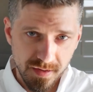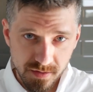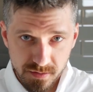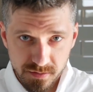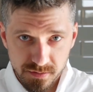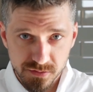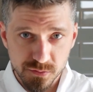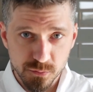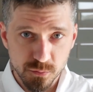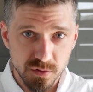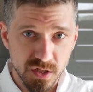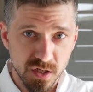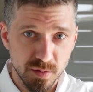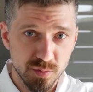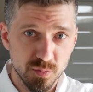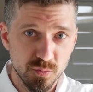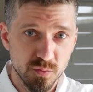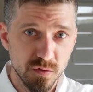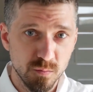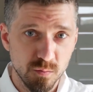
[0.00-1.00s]
Let's do a couple
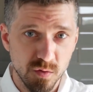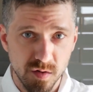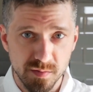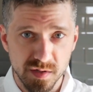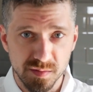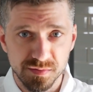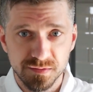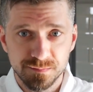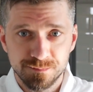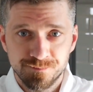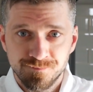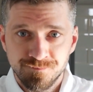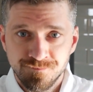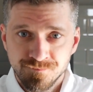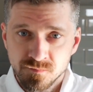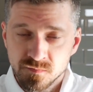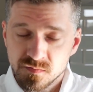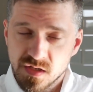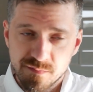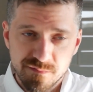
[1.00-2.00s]
more warm-ups.
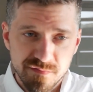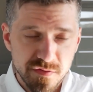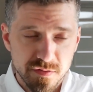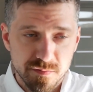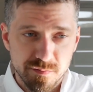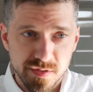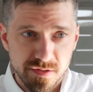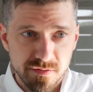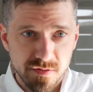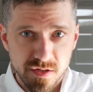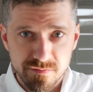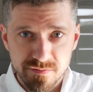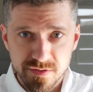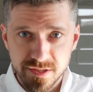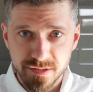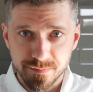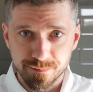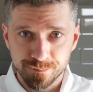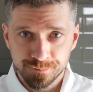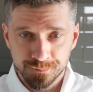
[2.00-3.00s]
I'm feeling better
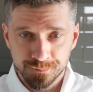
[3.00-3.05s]
already.